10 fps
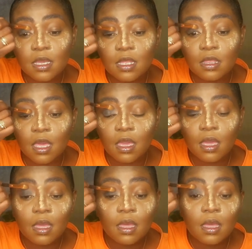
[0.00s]
in there
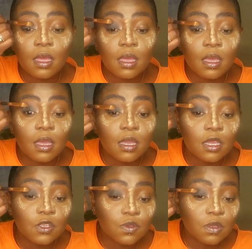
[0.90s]

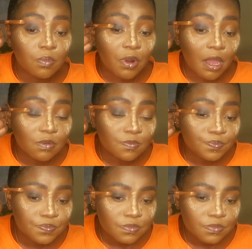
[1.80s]
into the brown.